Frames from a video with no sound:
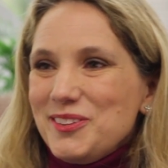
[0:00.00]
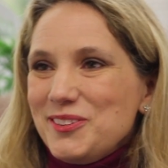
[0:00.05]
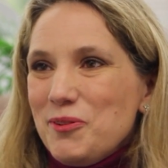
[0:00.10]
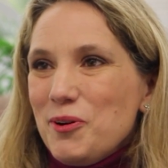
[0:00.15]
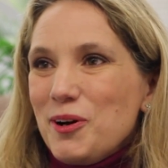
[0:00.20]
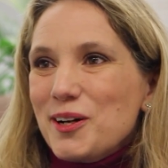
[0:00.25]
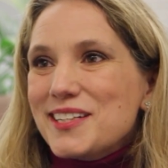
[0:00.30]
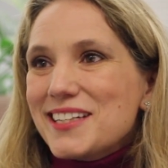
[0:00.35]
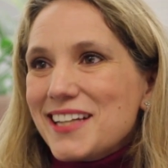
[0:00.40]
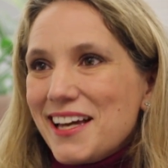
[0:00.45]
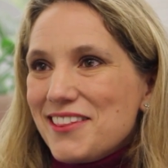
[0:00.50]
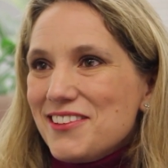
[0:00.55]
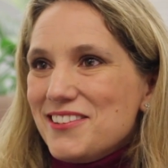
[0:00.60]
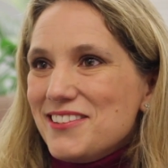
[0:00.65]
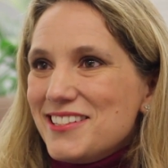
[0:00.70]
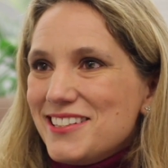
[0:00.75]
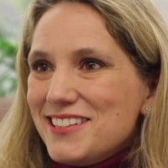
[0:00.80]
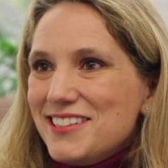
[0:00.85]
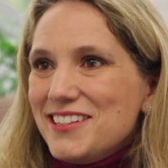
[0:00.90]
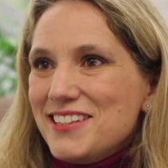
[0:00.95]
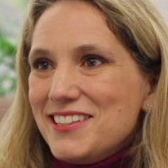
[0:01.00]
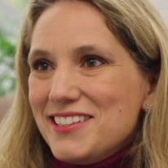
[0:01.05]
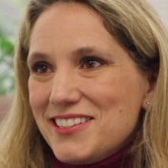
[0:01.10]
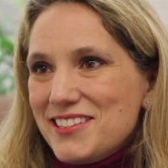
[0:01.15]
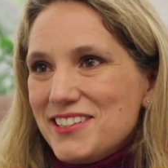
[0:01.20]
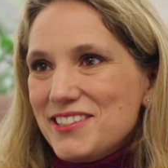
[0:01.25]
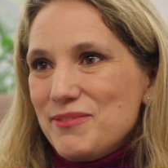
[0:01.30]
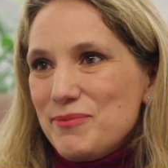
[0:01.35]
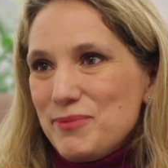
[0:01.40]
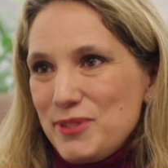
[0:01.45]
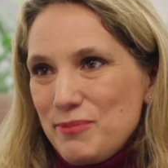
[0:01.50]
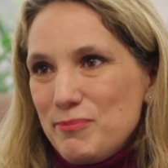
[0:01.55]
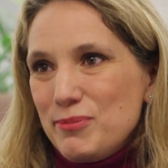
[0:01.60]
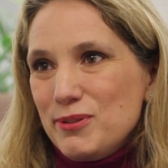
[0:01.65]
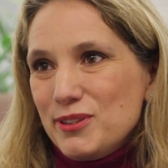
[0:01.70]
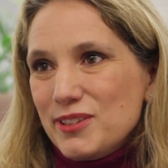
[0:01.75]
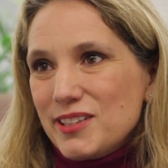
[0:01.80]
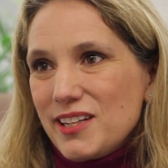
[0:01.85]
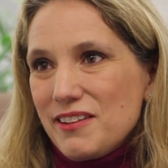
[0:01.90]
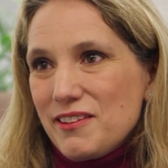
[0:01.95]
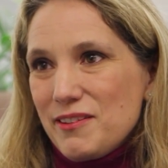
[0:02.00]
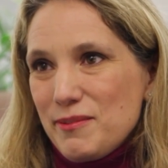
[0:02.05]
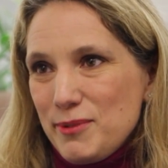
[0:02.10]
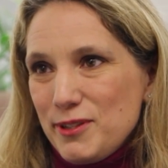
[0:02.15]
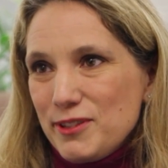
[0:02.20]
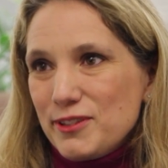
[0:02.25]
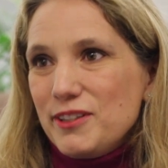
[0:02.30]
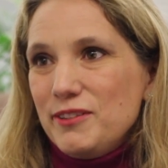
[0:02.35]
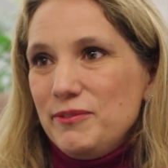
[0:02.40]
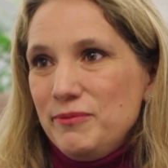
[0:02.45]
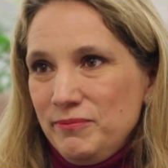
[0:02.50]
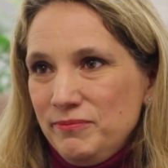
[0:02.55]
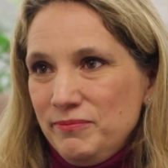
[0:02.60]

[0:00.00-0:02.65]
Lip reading: worked together to pull together the book.